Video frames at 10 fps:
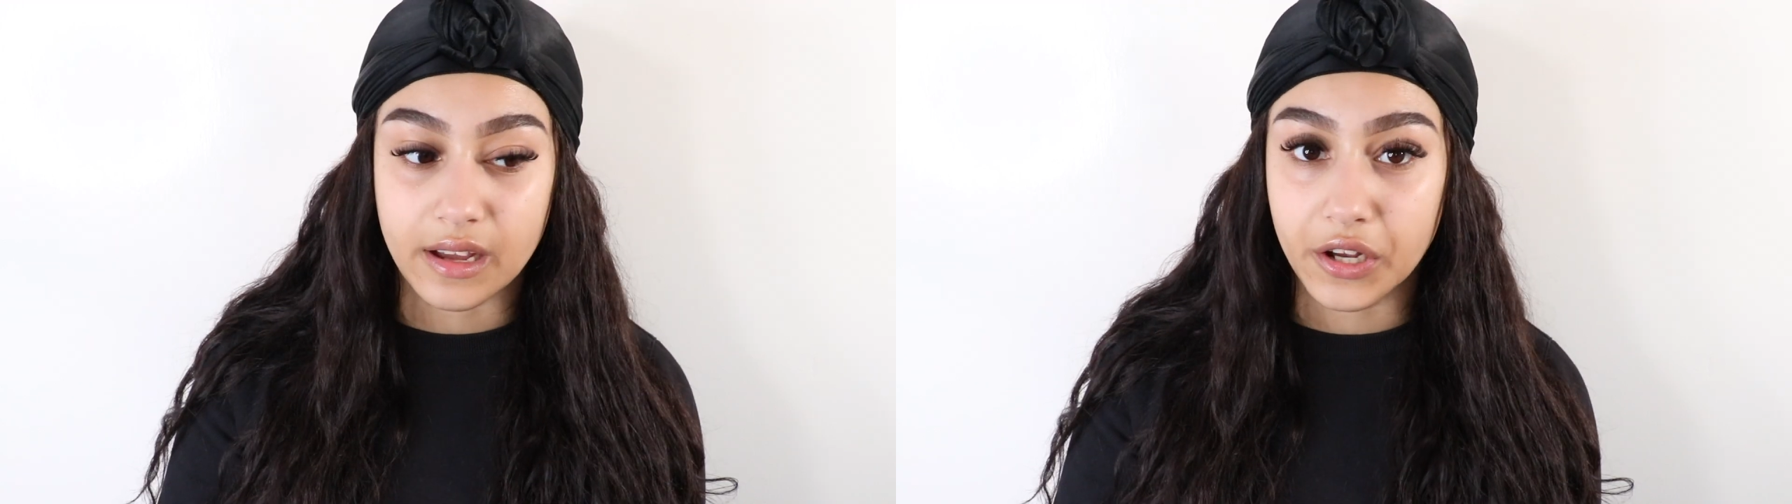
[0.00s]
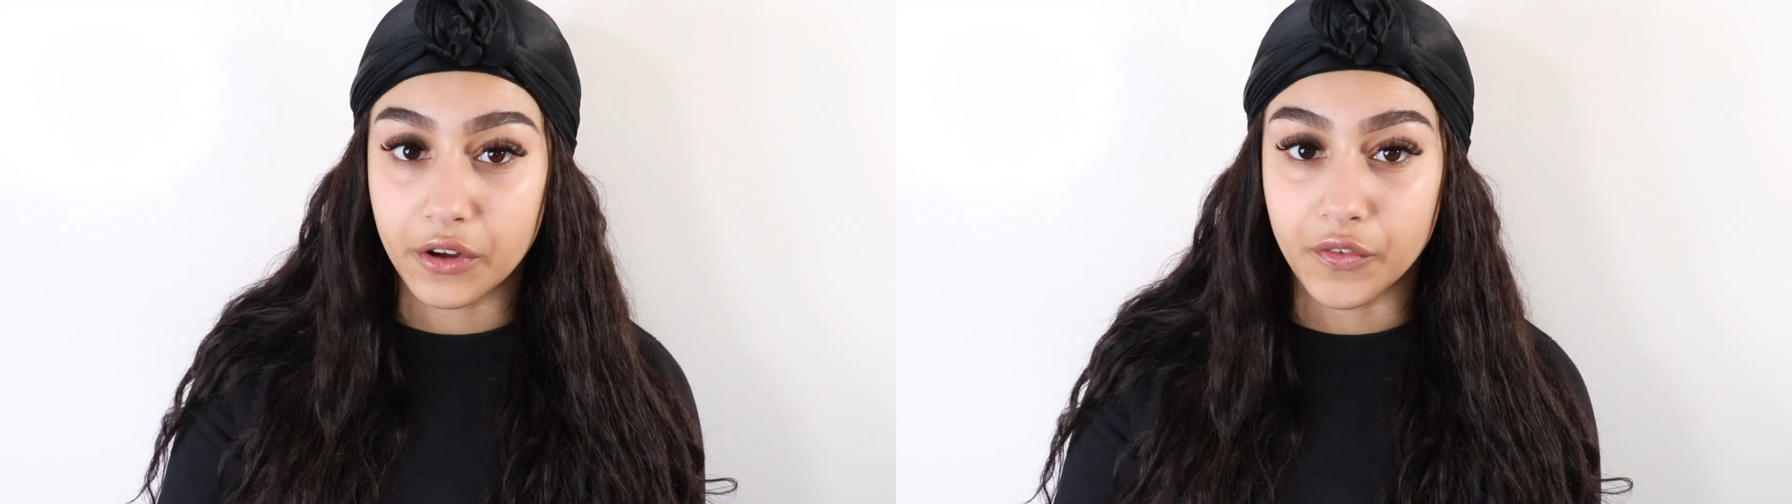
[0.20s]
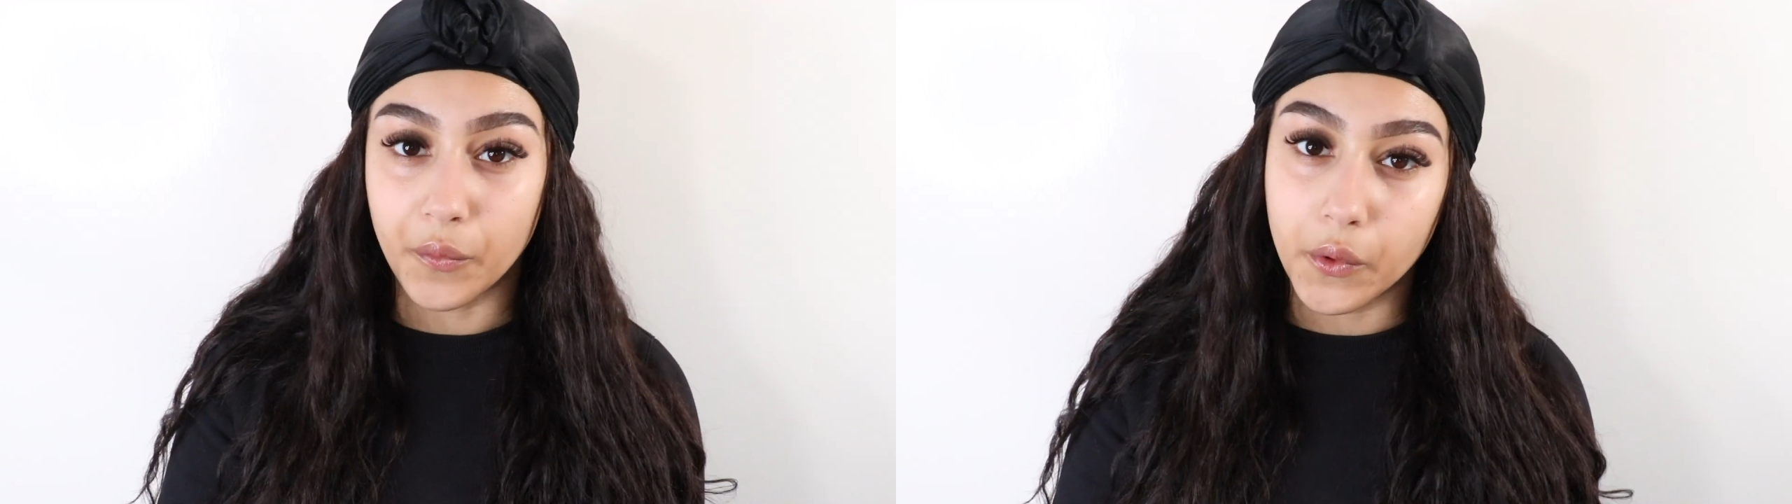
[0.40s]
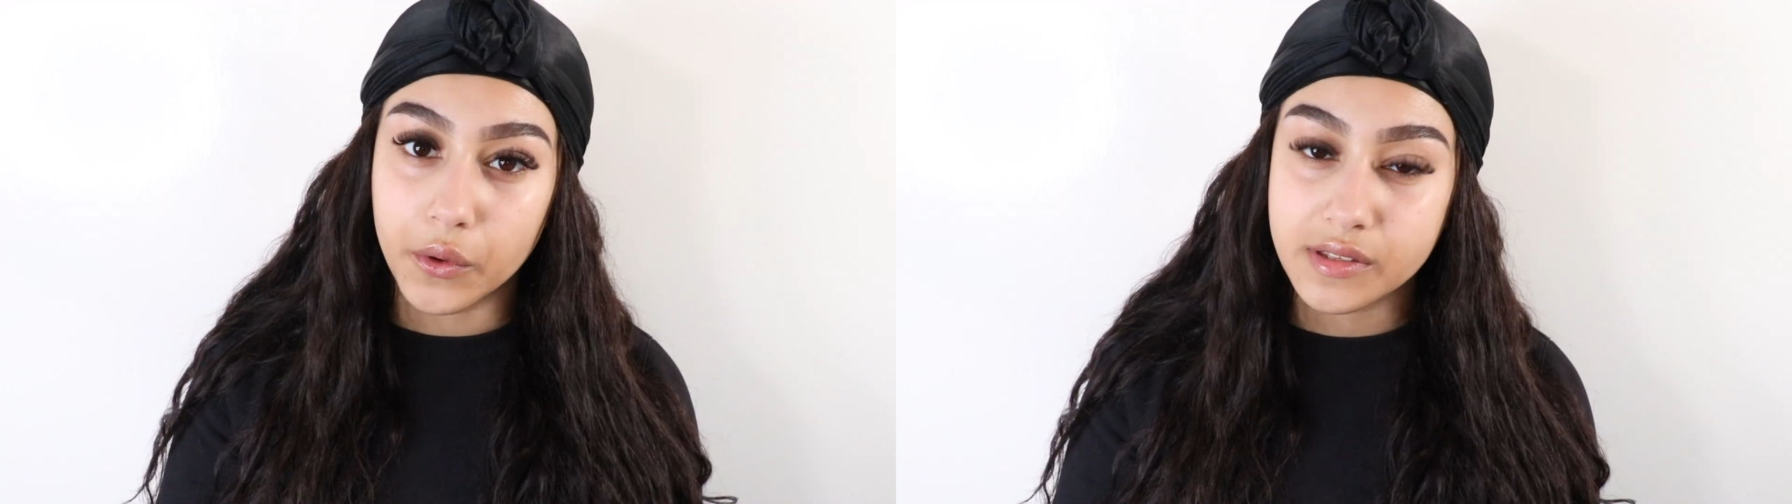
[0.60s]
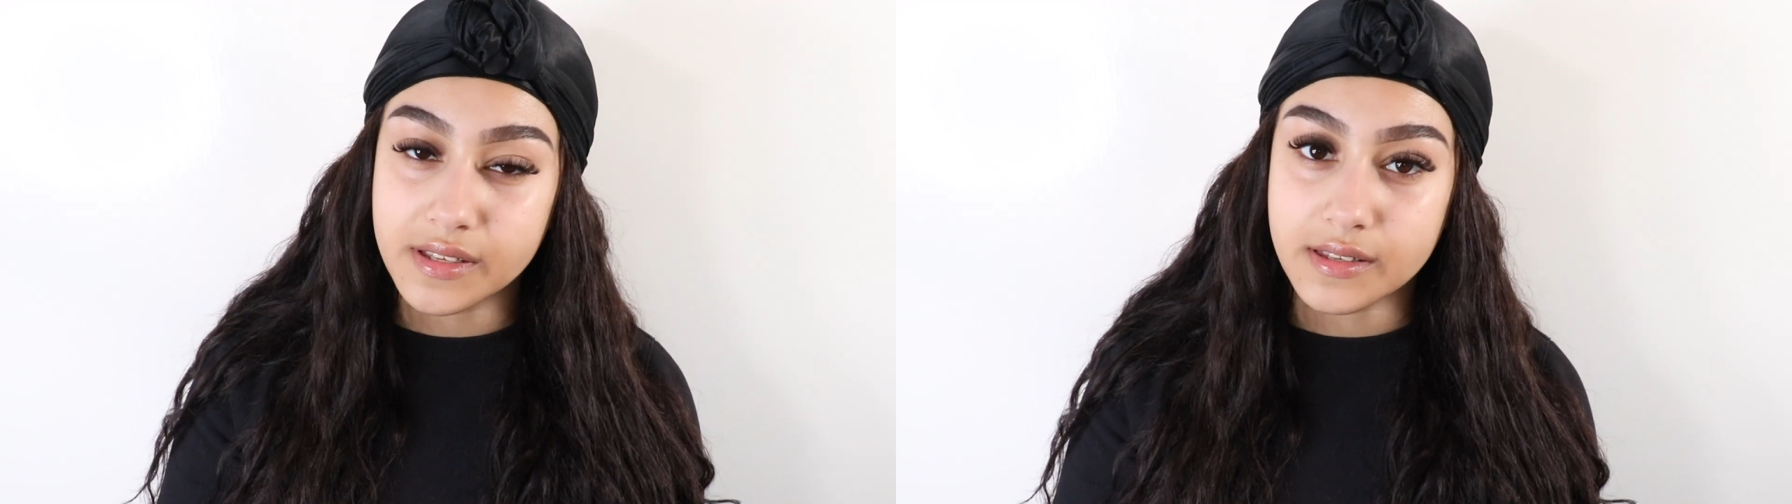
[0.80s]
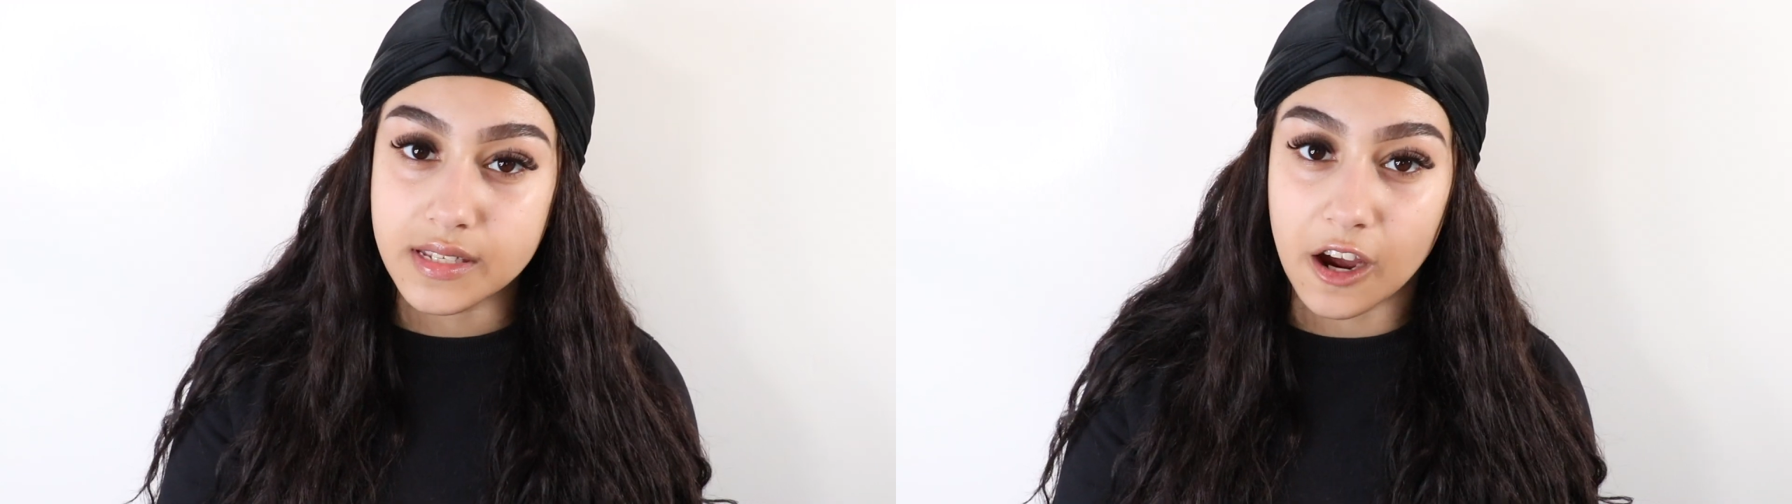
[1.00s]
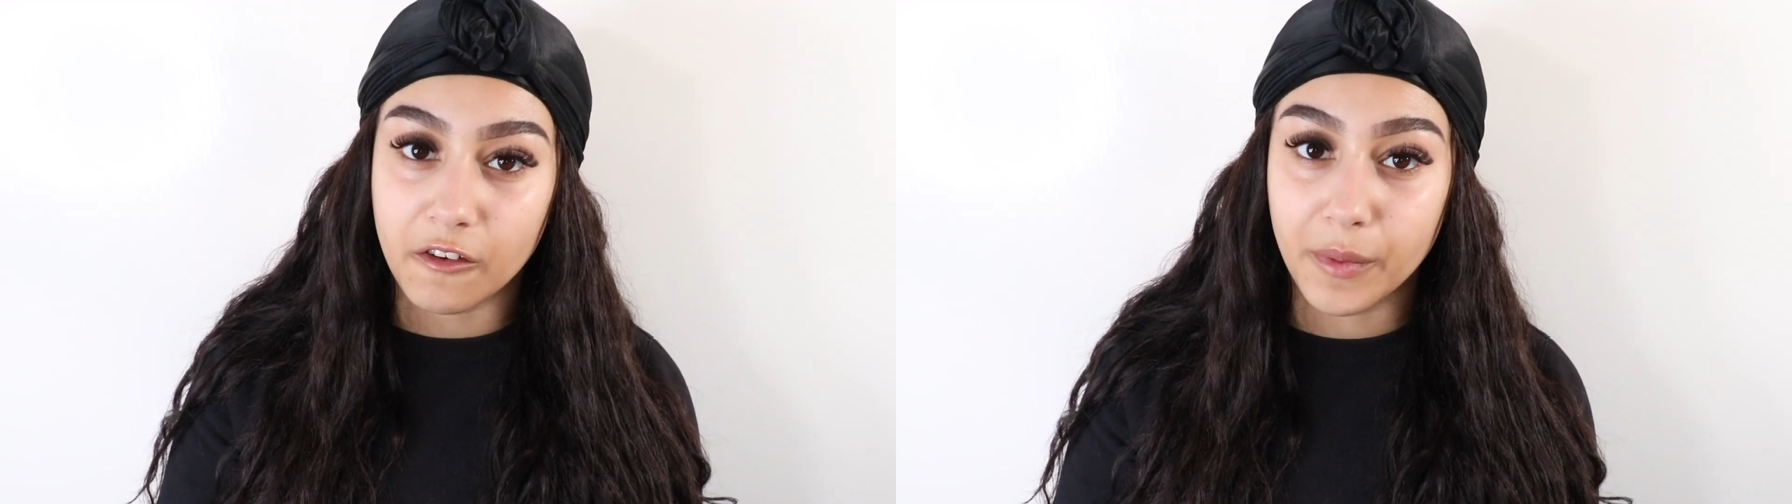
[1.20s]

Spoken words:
like go for walks and stuff,